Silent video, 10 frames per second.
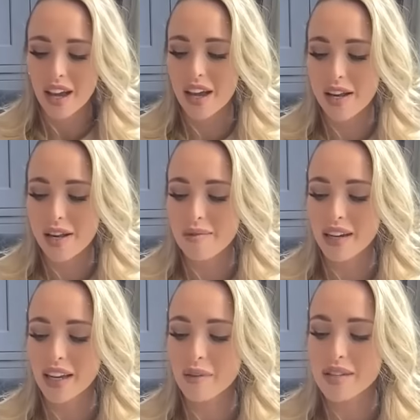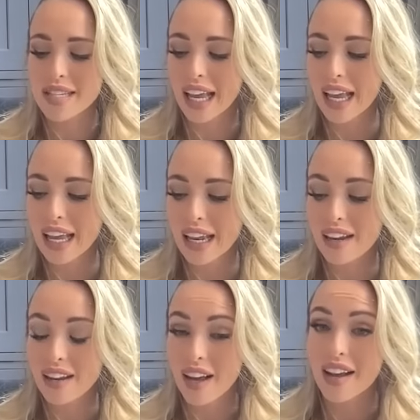Um, it was
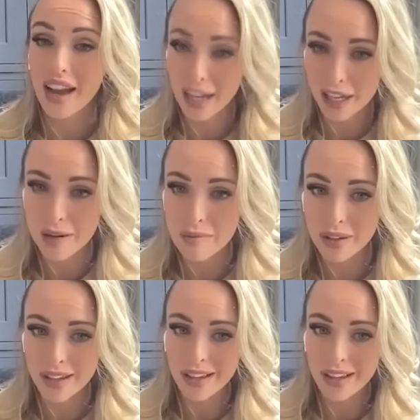in a nightclub